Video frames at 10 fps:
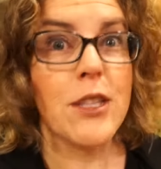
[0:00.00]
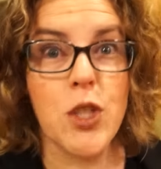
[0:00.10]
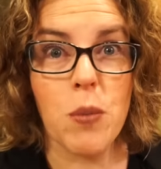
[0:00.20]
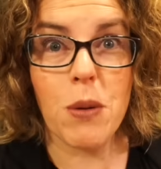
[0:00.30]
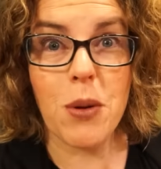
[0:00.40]

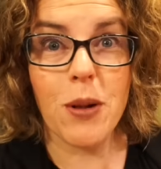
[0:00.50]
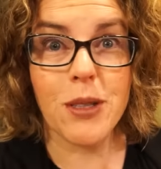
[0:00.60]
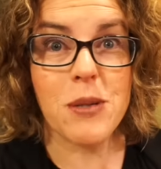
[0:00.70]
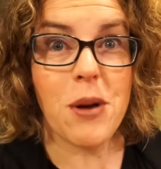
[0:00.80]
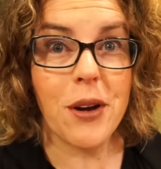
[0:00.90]
Super
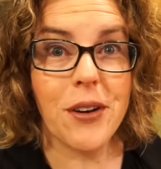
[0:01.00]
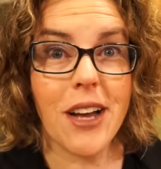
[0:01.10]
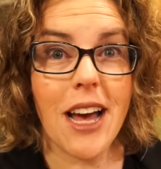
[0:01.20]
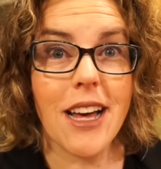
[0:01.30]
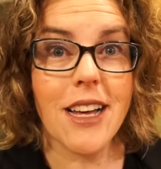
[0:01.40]
Bowl tomorrow,
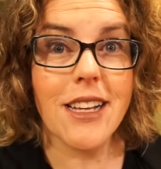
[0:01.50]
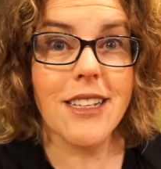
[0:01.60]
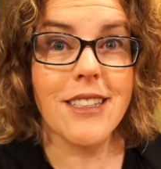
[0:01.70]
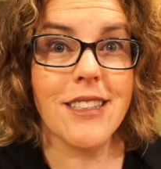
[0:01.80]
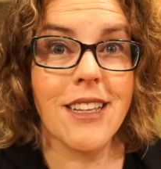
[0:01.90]

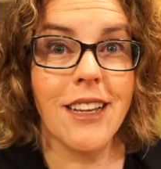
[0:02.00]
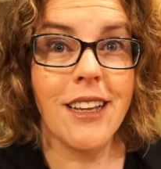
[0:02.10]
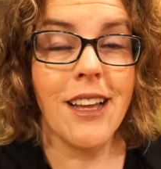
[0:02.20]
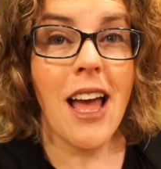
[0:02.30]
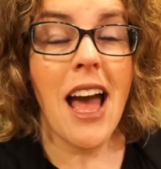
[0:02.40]
guys.
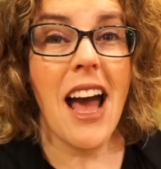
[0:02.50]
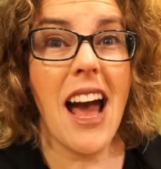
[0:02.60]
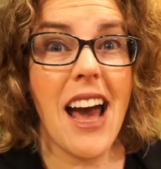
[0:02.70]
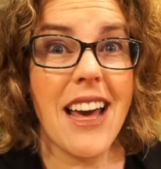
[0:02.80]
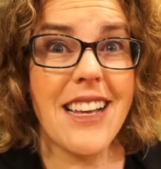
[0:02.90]

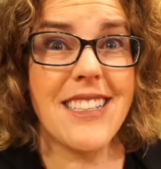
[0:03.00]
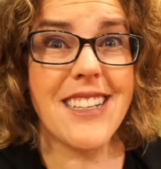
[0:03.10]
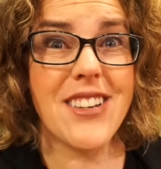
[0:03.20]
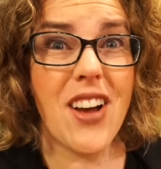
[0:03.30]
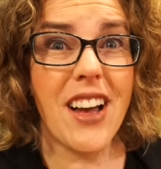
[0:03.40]
I
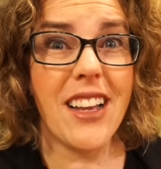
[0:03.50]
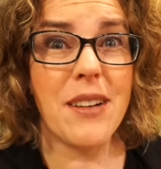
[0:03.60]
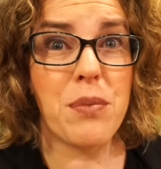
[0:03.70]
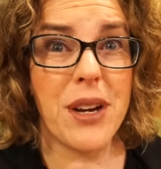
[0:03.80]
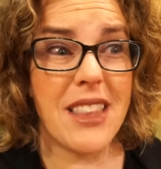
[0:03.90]
did
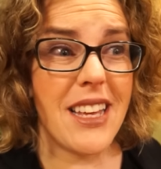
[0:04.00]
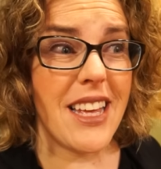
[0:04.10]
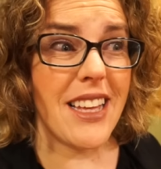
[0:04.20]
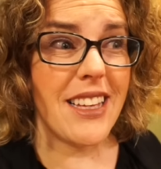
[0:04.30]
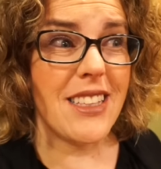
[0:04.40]
not bring the
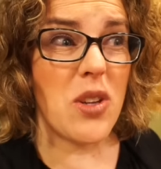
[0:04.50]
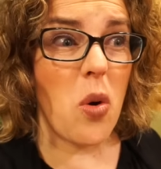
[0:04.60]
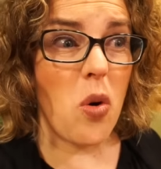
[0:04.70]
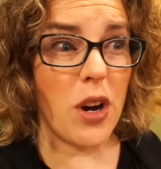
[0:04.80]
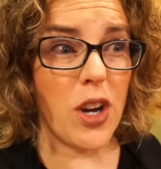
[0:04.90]
kids
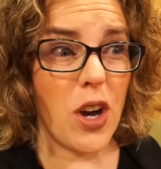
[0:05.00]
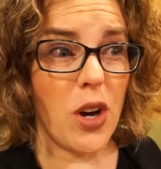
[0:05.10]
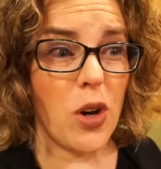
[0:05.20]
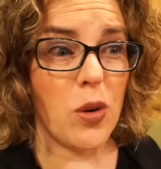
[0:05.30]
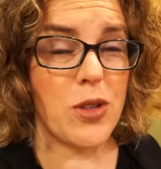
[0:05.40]
or
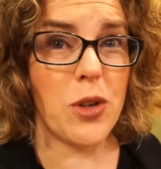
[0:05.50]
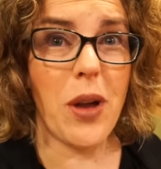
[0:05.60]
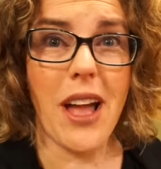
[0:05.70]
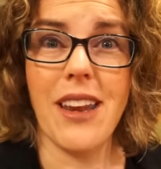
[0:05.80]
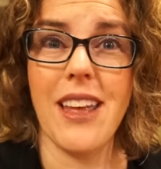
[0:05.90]
go to
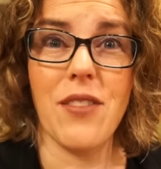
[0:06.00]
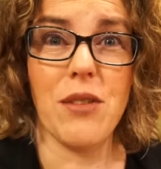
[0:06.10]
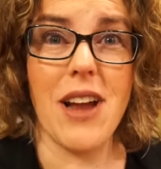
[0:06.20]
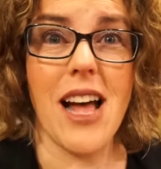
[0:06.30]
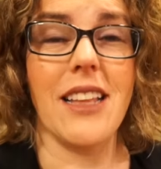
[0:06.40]
any of
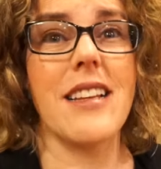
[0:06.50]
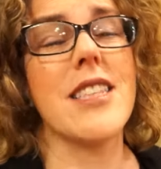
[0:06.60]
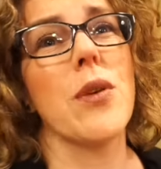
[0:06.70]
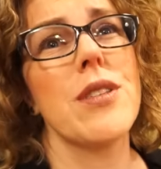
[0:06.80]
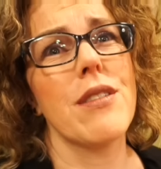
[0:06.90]
the rallies.
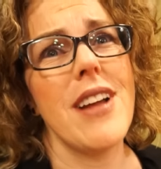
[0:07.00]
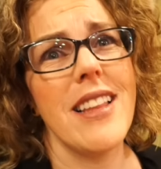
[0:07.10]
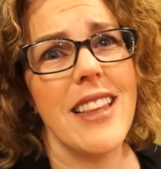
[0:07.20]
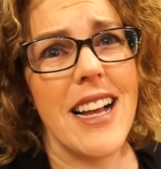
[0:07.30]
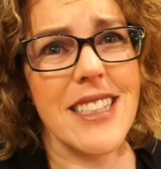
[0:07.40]
There a
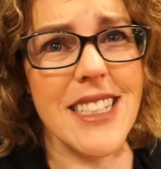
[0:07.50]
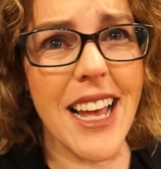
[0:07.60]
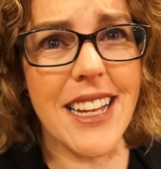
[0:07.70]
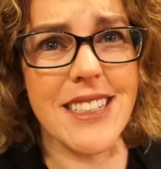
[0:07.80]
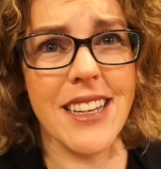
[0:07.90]
rally last
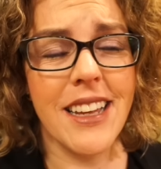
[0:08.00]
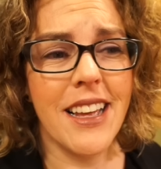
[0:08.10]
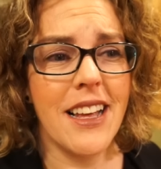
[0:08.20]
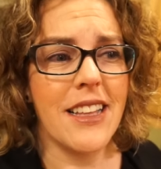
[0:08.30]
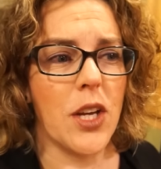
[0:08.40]
night.
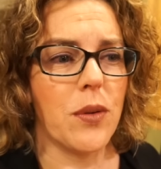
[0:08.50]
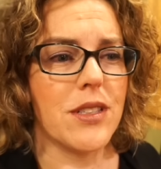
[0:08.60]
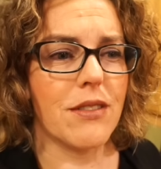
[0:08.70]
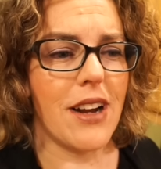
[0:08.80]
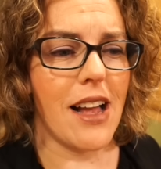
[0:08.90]
There
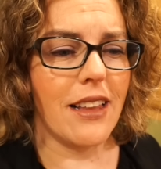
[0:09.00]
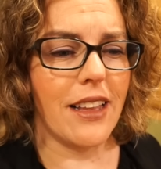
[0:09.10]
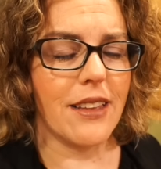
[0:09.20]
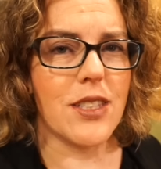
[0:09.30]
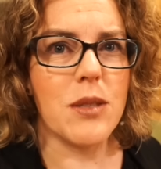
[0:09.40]
was a
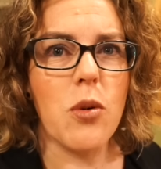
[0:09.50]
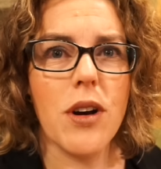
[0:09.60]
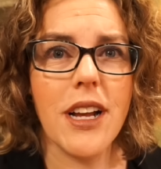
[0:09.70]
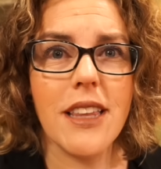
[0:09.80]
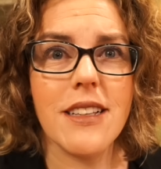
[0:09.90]
rally this
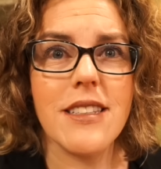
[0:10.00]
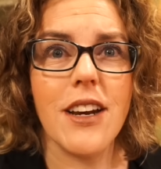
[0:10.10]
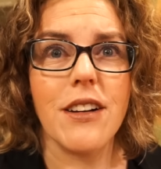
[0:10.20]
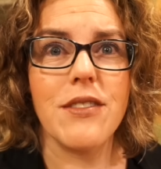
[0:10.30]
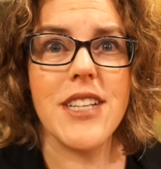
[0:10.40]
morning in the
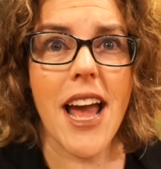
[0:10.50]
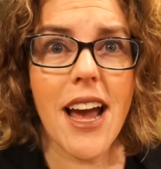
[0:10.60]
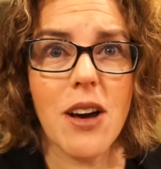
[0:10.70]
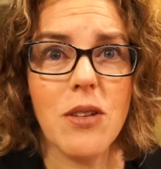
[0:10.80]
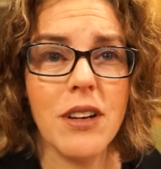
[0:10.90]
center of
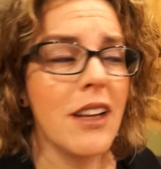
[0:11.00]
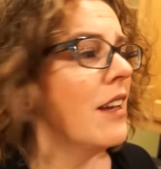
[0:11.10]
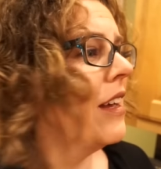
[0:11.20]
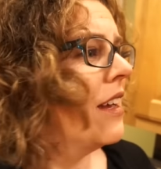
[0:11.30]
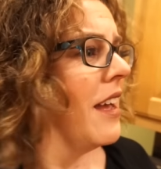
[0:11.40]
town,
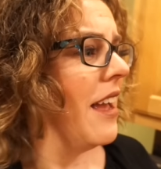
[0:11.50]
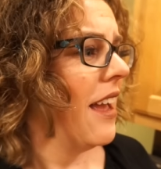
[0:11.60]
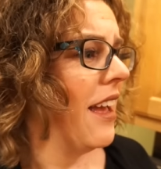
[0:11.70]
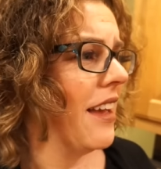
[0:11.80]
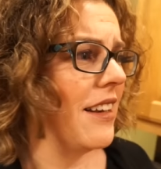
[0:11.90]

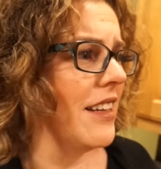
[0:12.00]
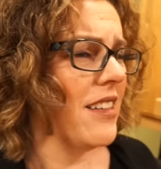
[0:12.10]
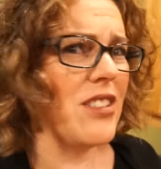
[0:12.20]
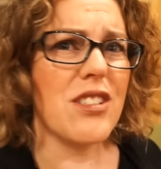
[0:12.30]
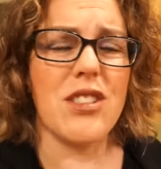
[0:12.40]
and it
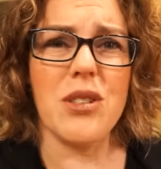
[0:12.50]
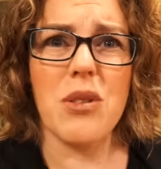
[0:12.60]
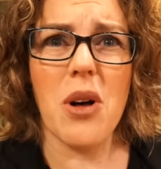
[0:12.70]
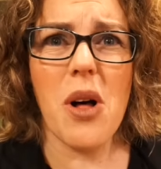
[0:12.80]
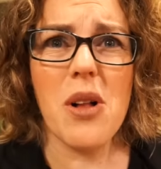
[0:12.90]
was just too
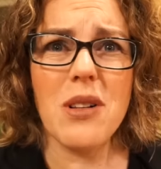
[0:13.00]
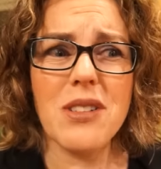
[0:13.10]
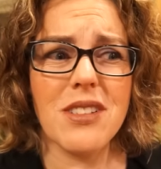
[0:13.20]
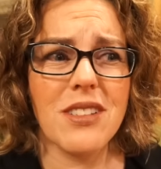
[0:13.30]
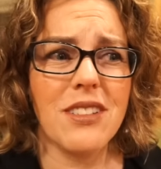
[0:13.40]
cold,
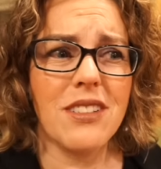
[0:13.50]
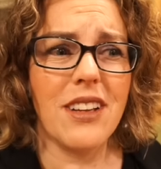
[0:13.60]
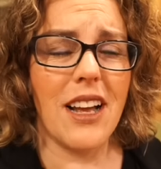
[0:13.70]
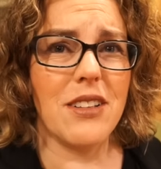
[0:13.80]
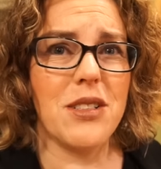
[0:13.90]

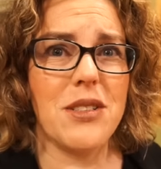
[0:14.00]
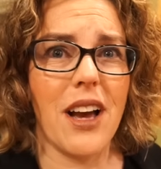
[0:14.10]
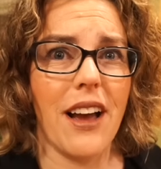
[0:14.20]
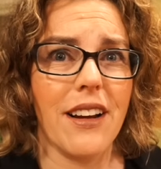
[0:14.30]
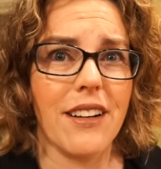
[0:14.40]
and I was too
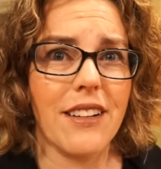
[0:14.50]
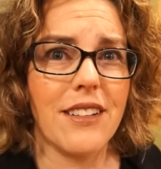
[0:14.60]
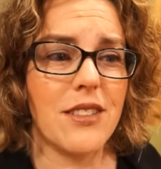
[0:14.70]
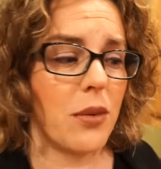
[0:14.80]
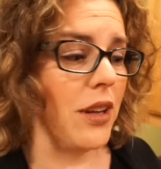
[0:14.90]
tired,
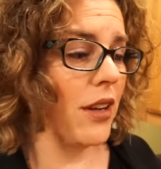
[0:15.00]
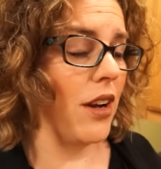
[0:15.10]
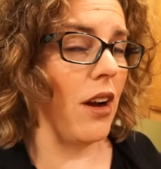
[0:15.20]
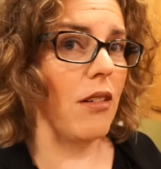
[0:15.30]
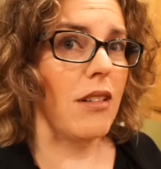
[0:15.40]
so we didn't
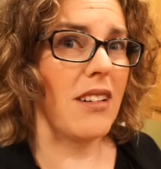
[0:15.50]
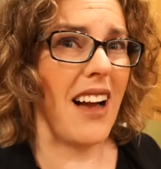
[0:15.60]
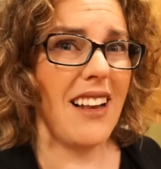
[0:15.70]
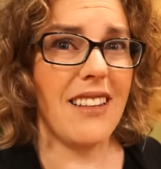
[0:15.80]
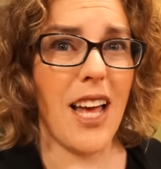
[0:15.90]
go.
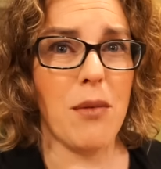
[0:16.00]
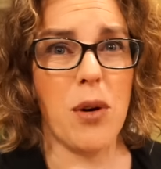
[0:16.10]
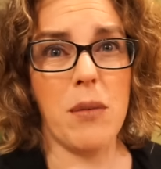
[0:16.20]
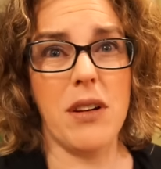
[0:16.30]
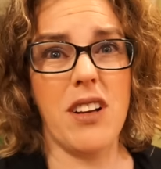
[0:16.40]
Kind of lame. It
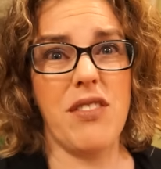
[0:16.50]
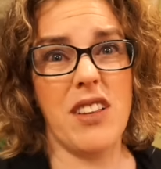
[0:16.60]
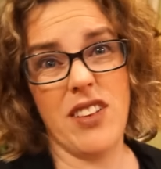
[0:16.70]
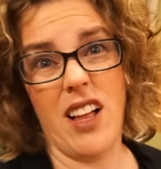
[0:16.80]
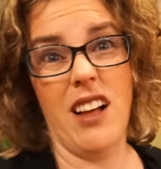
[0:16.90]
would have been good for
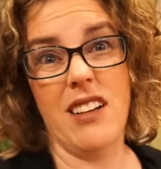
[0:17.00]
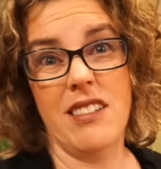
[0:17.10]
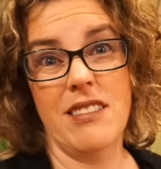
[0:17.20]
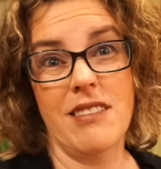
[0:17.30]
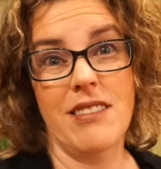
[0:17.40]
the vlog.
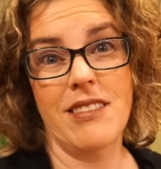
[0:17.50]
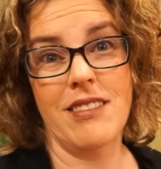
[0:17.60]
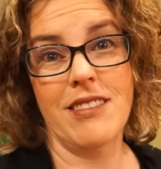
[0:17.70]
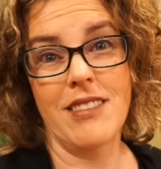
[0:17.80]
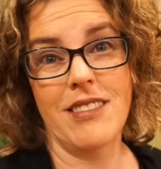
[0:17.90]

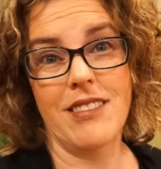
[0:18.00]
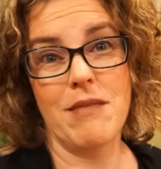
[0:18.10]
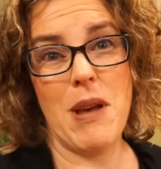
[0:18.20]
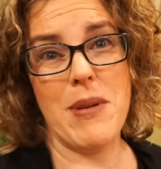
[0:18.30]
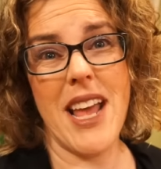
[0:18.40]

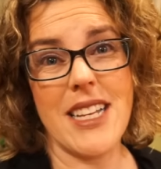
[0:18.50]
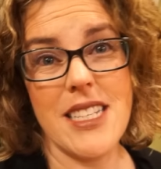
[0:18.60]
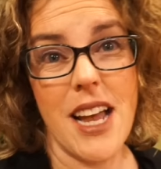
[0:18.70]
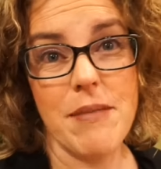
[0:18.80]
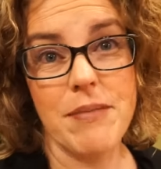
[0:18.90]
Maybe next
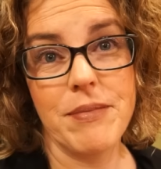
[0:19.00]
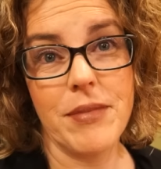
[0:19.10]
time.